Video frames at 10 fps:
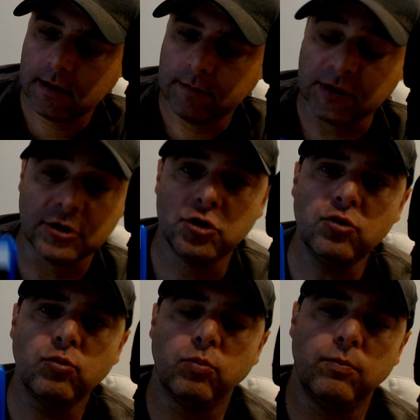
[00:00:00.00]
But the
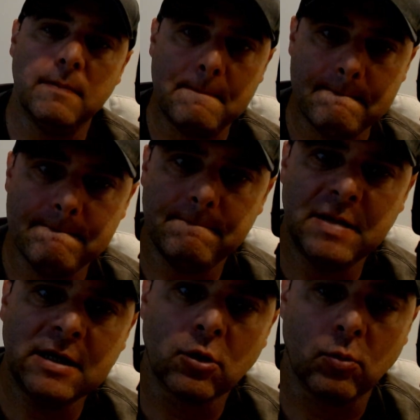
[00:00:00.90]
two
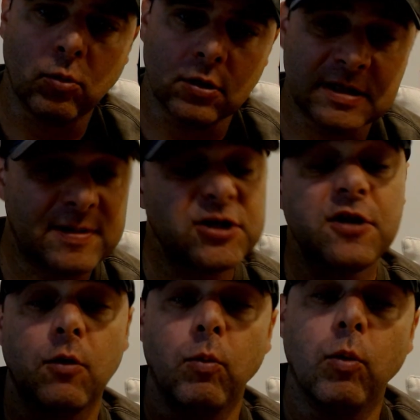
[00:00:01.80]
bigger worlds, especially
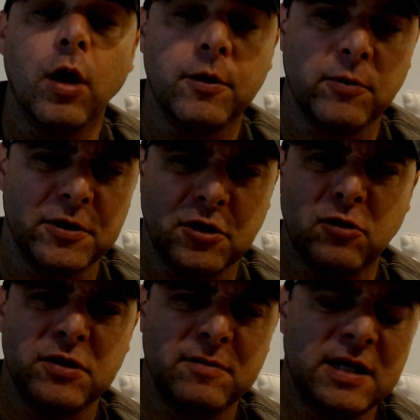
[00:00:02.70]
the one where you go
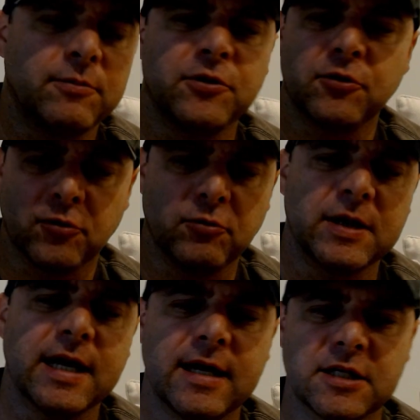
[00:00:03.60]
and you meet up with your crew
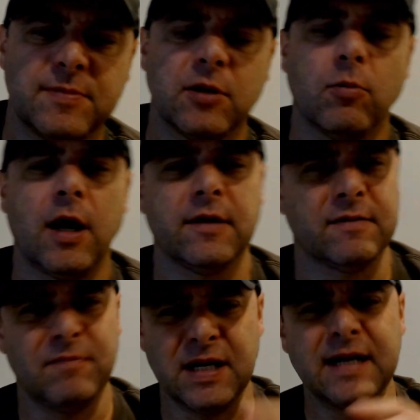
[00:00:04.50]
again. It's been a while. At
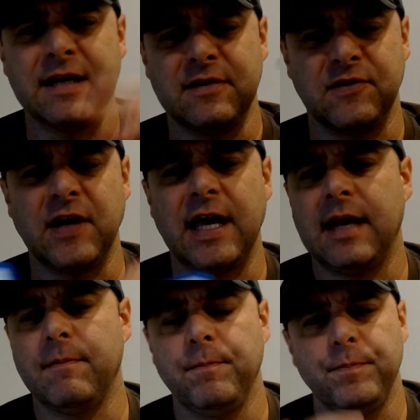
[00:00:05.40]
the beginning of this
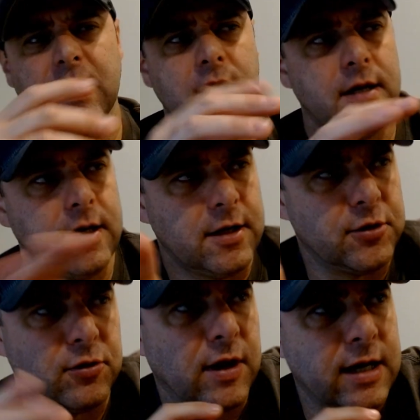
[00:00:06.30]
game,
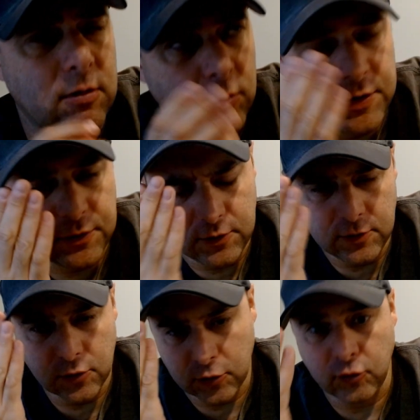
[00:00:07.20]
you're like with
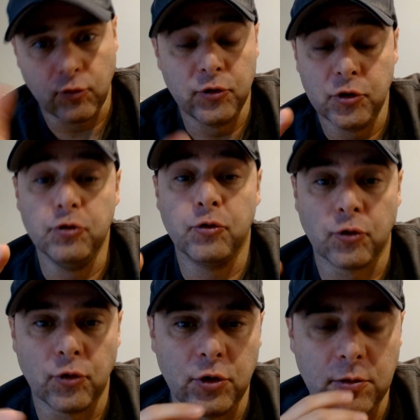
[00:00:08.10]
your new
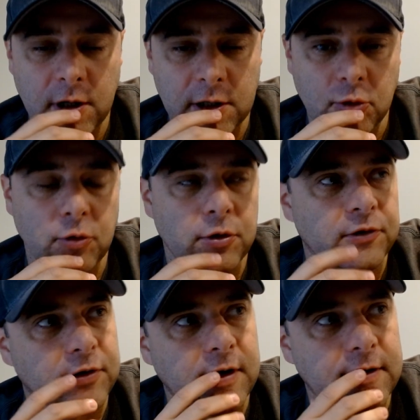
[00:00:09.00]
crew on
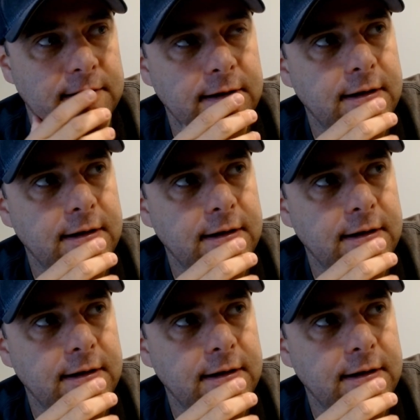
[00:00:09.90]
Coruscant,